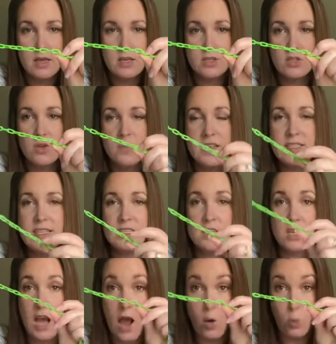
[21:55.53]
So this is
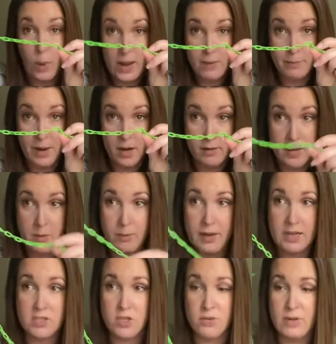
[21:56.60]
not weight bearing, but
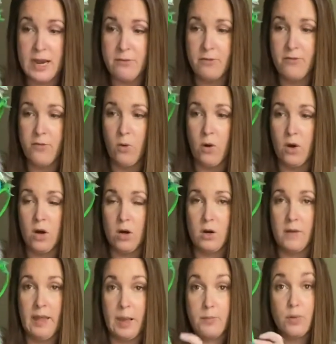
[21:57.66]
it's great
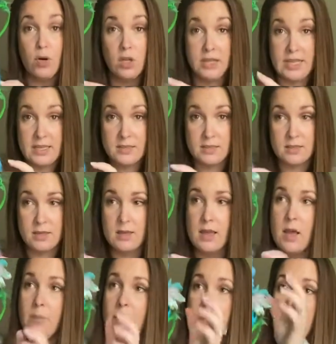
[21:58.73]
for like pulleys,
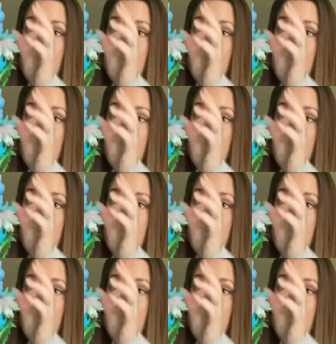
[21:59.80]
but